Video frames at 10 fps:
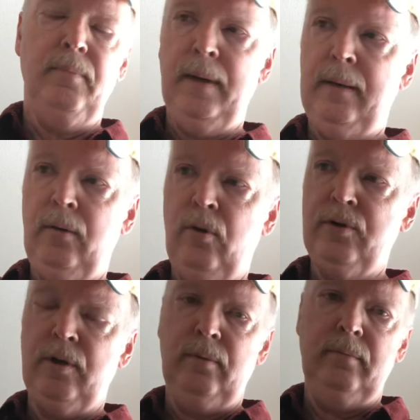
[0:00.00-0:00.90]
but
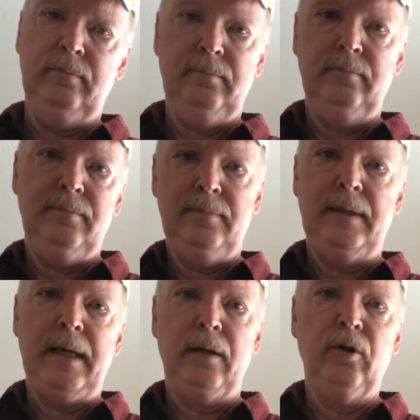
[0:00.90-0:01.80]
also to get a